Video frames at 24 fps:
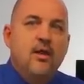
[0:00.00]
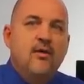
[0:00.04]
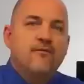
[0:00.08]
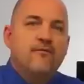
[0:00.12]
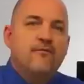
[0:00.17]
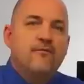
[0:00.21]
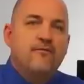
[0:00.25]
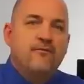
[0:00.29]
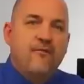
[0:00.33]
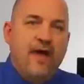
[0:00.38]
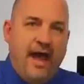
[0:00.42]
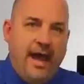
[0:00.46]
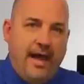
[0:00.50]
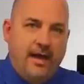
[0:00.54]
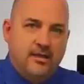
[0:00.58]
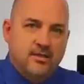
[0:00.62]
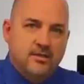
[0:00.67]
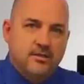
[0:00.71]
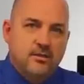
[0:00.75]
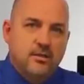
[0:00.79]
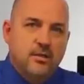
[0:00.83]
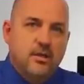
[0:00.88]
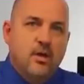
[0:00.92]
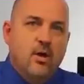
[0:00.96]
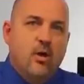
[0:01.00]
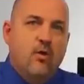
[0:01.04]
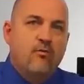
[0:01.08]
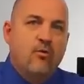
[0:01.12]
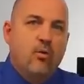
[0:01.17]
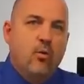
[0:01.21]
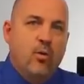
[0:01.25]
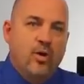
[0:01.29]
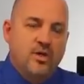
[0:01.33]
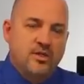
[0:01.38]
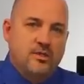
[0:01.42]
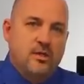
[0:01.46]
Facts over
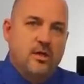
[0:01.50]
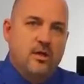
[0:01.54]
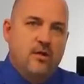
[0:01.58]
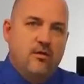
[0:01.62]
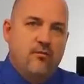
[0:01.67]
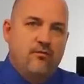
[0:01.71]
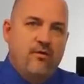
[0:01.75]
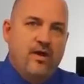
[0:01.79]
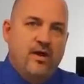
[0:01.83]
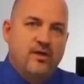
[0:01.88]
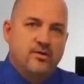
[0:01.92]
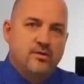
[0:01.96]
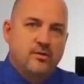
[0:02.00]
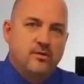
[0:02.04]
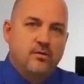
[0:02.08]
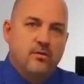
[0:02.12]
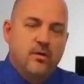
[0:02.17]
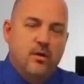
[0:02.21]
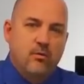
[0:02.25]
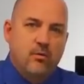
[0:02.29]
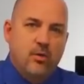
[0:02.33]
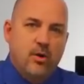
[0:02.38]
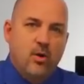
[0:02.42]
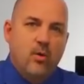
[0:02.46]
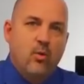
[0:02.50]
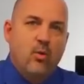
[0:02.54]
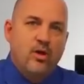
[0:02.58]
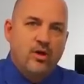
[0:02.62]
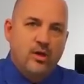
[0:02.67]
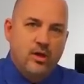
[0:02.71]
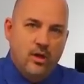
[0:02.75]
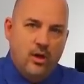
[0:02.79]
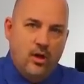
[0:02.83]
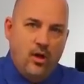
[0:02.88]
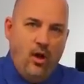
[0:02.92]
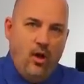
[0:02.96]
what's going to affect you. And we're going to want
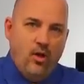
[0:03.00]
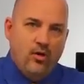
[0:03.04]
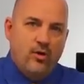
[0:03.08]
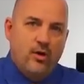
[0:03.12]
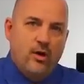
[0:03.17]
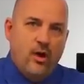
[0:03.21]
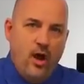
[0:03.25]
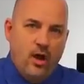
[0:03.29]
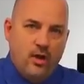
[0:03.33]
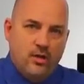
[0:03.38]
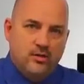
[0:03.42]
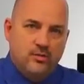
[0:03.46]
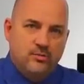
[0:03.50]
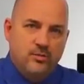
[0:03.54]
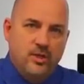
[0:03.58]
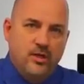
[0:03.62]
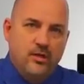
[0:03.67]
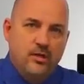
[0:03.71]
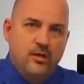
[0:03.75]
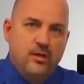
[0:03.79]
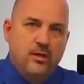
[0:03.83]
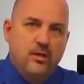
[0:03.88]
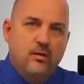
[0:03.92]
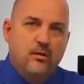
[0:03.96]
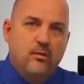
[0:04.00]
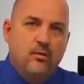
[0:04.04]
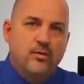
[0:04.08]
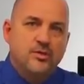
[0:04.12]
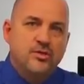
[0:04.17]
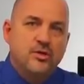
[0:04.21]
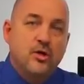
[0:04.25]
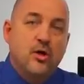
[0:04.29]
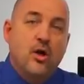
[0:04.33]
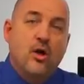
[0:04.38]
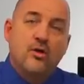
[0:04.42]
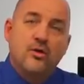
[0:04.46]
you to call your congressman, we
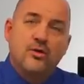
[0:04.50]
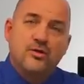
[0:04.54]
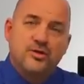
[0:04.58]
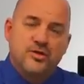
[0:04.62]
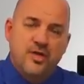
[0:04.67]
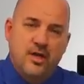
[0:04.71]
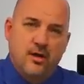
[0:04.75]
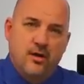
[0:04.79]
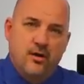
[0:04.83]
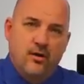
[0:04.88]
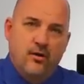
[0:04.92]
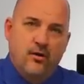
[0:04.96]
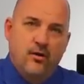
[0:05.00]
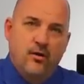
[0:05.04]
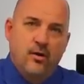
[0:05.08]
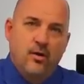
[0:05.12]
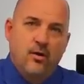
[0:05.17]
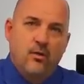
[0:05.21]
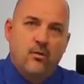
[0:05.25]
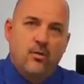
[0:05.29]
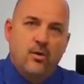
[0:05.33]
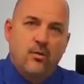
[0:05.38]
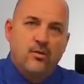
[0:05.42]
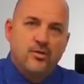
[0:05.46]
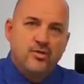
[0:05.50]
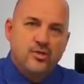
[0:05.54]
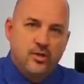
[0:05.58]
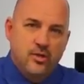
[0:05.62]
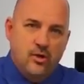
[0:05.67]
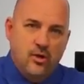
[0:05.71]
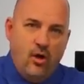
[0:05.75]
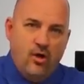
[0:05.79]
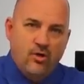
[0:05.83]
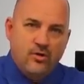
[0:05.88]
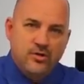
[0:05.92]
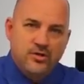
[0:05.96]
want you to call your senator, we're going to want you
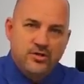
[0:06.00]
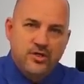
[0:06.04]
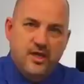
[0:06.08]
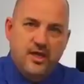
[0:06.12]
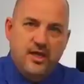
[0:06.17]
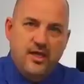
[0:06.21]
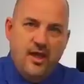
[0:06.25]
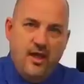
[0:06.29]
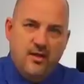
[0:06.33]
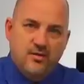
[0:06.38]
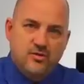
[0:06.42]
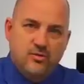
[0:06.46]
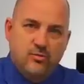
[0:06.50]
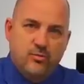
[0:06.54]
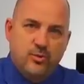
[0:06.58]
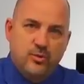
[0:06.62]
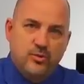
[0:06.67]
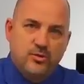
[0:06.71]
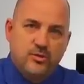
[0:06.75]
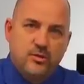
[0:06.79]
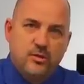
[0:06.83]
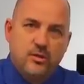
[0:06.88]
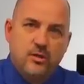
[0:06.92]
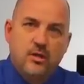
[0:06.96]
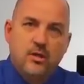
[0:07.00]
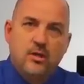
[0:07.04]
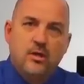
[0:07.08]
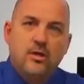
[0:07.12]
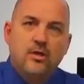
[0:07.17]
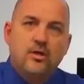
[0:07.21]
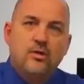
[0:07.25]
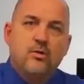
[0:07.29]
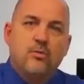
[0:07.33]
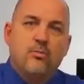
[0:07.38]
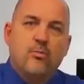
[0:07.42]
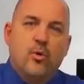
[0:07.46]
to call your city council person,
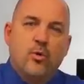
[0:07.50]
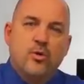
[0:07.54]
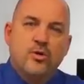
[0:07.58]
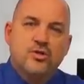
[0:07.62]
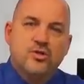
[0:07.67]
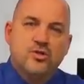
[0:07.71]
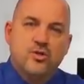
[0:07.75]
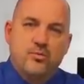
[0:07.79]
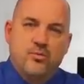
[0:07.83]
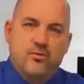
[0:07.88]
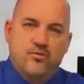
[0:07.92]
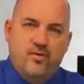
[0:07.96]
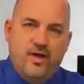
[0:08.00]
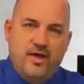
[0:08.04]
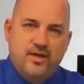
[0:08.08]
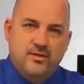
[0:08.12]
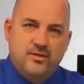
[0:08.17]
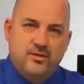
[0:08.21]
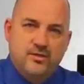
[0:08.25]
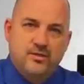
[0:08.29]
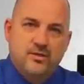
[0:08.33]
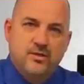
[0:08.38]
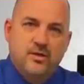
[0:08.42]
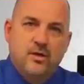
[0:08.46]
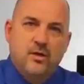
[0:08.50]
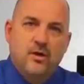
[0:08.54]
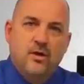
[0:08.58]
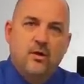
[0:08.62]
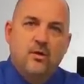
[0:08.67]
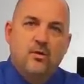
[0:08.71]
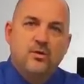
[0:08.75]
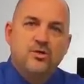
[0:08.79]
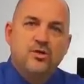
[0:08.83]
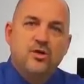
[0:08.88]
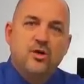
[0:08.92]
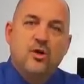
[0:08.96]
your board of supervisors.
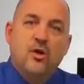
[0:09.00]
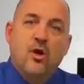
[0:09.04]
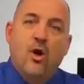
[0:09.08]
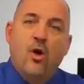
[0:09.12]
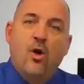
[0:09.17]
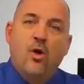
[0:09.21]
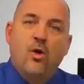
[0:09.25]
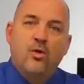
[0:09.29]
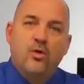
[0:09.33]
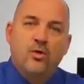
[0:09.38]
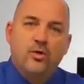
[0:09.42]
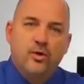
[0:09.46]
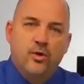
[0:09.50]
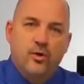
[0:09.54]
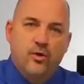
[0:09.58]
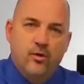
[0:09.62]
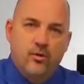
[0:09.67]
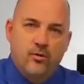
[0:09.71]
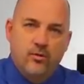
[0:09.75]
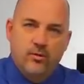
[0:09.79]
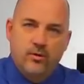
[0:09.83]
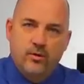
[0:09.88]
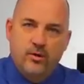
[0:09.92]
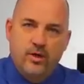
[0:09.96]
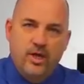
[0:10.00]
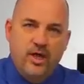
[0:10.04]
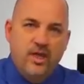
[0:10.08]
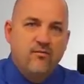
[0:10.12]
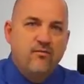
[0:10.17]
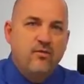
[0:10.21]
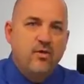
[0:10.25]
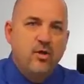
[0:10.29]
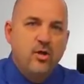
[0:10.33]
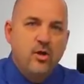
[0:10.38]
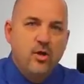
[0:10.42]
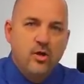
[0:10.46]
once you call
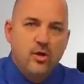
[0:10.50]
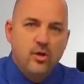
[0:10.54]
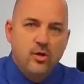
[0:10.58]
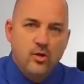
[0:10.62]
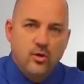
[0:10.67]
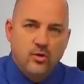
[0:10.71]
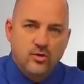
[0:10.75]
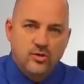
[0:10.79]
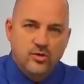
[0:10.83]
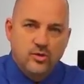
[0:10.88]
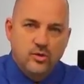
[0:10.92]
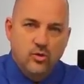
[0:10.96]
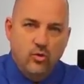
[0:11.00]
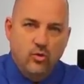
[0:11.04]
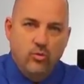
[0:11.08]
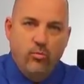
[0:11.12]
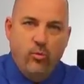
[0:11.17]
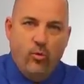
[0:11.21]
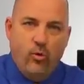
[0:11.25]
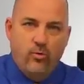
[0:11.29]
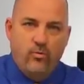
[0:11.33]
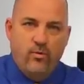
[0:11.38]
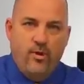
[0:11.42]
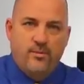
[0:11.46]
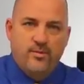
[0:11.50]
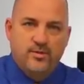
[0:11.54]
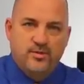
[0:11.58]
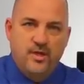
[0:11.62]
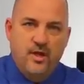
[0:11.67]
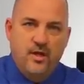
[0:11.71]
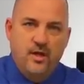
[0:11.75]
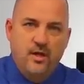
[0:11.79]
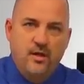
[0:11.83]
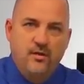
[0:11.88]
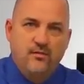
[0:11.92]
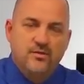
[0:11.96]
even your school board
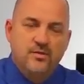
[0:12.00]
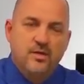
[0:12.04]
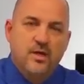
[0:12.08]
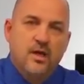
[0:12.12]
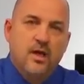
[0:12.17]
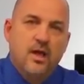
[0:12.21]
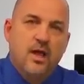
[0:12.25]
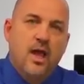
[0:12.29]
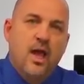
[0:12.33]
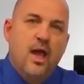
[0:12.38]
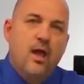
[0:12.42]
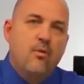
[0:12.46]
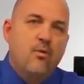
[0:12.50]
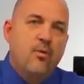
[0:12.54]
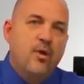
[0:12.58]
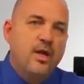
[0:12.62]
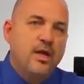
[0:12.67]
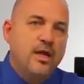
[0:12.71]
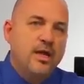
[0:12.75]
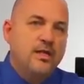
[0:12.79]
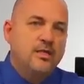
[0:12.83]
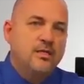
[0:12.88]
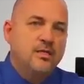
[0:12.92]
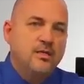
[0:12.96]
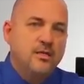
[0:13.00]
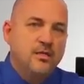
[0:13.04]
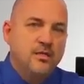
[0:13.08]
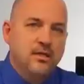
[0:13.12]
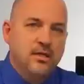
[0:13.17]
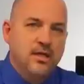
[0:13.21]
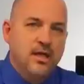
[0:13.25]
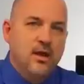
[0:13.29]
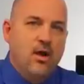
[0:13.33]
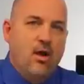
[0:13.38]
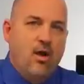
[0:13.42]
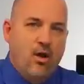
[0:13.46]
representatives. And we need to
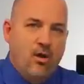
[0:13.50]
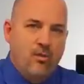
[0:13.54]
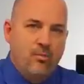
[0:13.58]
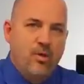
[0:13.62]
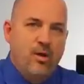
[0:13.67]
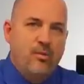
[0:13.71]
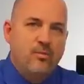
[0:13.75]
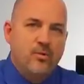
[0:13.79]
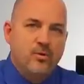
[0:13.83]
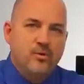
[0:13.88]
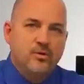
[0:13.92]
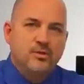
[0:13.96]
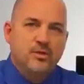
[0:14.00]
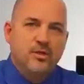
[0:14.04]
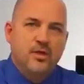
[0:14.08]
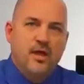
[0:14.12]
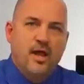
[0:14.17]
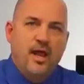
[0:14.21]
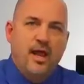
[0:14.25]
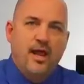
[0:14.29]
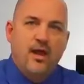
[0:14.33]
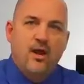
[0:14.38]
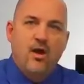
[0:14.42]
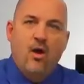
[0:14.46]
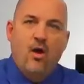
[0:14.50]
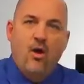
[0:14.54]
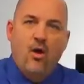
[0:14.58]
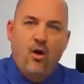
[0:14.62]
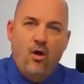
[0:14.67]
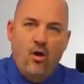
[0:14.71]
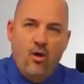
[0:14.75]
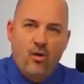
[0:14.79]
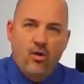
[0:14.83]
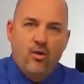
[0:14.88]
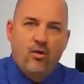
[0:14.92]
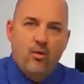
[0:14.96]
get our members and
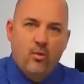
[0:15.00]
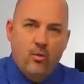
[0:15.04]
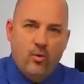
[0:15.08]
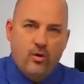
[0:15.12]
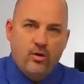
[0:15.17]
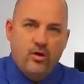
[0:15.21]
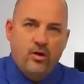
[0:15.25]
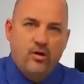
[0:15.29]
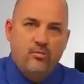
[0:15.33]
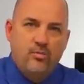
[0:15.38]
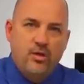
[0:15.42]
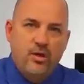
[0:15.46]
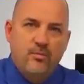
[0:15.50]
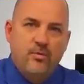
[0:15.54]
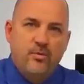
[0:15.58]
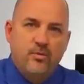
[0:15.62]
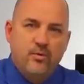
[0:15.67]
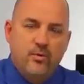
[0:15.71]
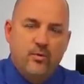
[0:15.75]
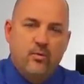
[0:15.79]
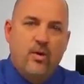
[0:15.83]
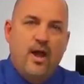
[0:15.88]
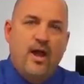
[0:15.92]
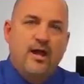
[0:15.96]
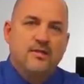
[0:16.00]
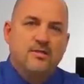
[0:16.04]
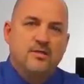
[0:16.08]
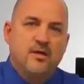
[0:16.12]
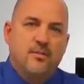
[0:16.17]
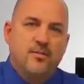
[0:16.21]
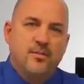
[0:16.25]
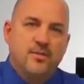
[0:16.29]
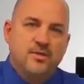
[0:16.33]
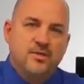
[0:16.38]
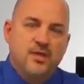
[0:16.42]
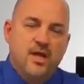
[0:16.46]
all of the working people to rise
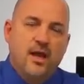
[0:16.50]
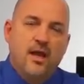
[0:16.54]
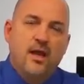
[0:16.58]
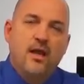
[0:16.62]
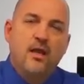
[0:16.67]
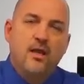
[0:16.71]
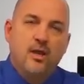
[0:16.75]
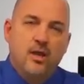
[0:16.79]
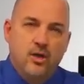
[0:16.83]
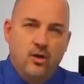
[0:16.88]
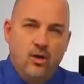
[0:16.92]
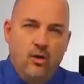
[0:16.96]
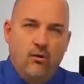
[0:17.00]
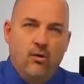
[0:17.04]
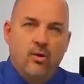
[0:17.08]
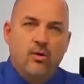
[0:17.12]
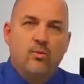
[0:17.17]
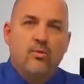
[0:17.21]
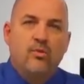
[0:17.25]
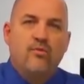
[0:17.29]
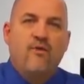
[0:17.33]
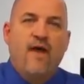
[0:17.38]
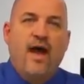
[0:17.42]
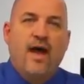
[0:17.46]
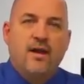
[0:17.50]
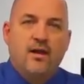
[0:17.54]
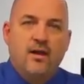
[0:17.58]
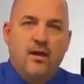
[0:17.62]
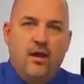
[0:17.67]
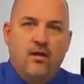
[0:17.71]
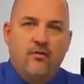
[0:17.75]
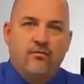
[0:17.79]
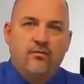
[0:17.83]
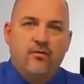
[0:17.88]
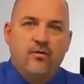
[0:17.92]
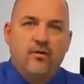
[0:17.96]
up and say, you know what, we've had
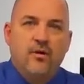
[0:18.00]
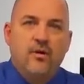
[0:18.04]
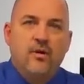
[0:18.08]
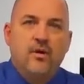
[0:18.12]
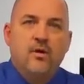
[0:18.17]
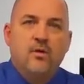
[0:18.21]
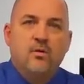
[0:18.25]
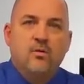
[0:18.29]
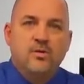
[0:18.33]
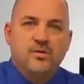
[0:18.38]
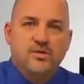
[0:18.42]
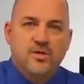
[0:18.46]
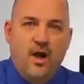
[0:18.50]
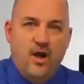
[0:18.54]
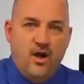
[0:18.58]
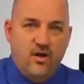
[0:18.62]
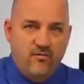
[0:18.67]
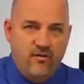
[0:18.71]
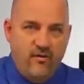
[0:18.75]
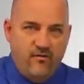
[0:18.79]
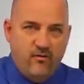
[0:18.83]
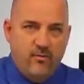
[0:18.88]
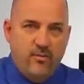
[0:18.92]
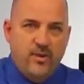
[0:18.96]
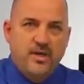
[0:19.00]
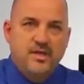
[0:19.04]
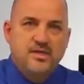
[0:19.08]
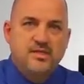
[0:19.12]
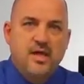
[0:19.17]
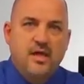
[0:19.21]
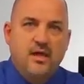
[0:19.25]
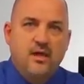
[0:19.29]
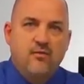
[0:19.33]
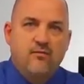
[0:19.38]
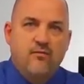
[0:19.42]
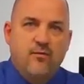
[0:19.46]
enough. We're tired of everybody
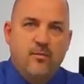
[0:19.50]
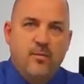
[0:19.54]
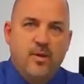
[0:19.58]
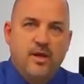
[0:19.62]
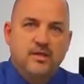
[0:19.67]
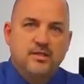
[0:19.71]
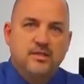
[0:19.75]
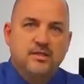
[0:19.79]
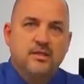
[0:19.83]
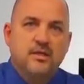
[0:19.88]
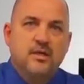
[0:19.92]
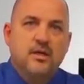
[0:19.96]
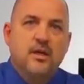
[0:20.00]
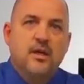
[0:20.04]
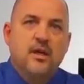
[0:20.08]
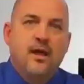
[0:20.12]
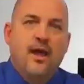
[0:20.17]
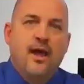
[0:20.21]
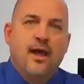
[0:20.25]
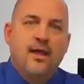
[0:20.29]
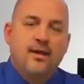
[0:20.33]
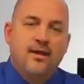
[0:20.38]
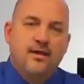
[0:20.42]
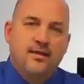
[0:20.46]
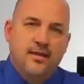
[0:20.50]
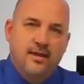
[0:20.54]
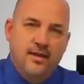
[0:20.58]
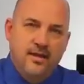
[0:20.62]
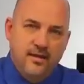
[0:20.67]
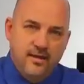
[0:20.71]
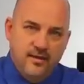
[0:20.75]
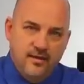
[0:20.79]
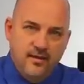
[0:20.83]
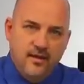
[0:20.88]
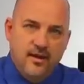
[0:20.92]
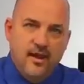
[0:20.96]
taking from us. And at the
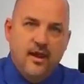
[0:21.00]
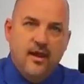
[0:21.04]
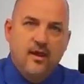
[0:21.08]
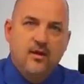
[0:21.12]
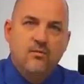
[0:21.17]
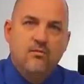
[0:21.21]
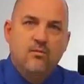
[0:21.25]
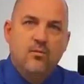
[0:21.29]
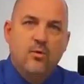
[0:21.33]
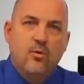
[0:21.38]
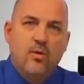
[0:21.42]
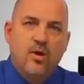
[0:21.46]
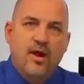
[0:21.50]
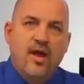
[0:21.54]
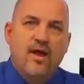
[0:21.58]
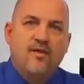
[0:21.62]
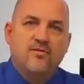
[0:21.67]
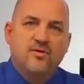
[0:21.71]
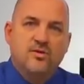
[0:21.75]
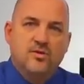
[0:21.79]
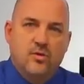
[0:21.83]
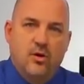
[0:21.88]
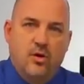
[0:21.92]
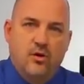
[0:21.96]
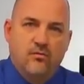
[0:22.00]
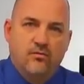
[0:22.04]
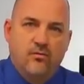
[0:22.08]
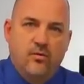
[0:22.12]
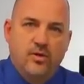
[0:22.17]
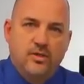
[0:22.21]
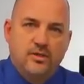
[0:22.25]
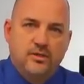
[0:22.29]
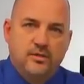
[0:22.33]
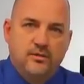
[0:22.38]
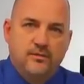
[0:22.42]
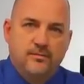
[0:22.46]
end of the day, we want to have a strong
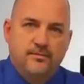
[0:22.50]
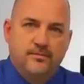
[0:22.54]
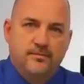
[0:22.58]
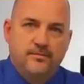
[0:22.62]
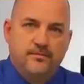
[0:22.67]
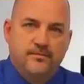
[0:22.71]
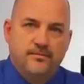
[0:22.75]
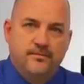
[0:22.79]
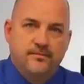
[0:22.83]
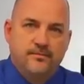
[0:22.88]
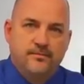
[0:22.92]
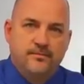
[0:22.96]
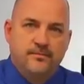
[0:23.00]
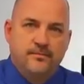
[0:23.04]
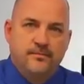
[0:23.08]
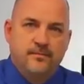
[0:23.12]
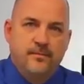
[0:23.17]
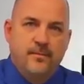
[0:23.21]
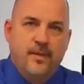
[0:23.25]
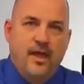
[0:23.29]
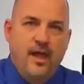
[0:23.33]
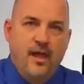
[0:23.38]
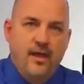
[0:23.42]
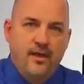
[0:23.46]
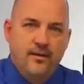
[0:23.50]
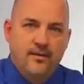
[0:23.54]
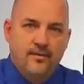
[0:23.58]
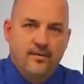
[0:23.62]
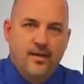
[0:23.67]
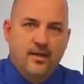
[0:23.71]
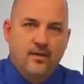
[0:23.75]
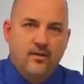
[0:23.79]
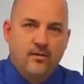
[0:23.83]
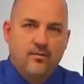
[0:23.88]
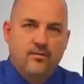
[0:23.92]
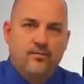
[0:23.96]
voice.
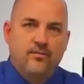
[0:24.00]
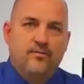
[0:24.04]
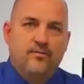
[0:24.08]
Thank you.